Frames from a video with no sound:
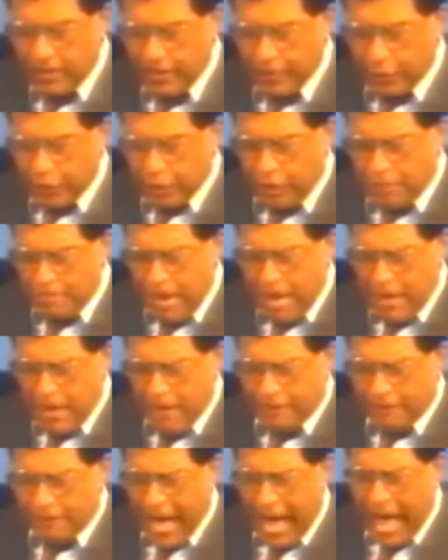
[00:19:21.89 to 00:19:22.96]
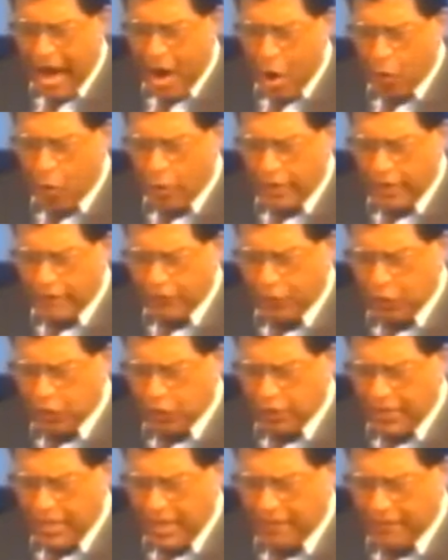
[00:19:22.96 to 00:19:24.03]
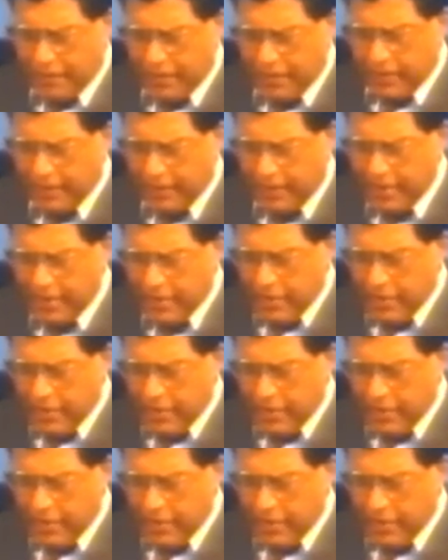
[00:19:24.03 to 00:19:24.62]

And she made a vow. Look at verse 11.